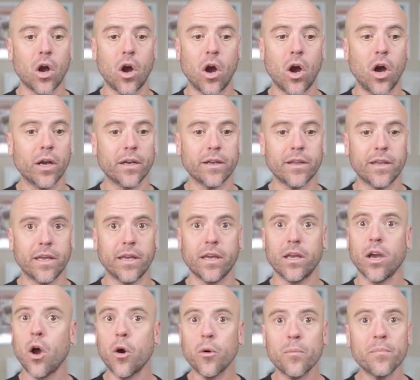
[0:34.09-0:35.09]
on the
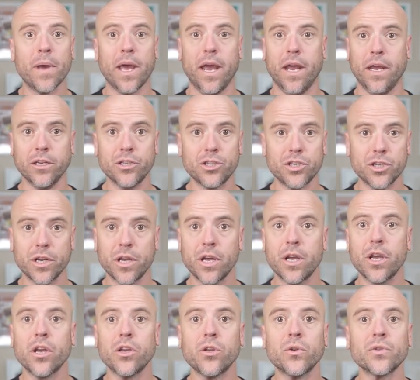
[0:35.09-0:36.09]
home page,
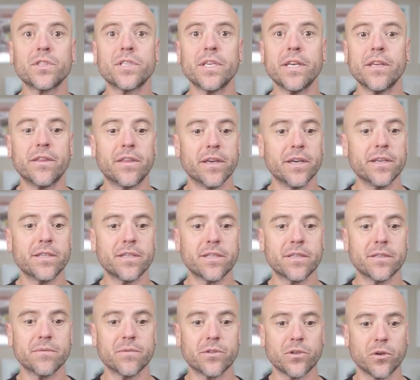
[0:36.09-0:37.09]
you'll see
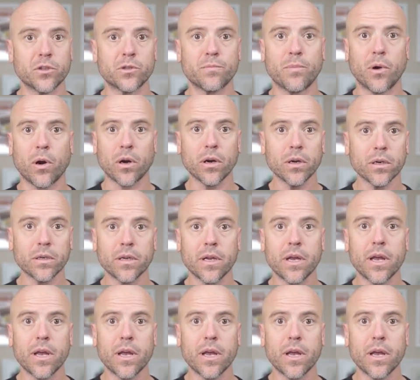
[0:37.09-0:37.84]
this search bar.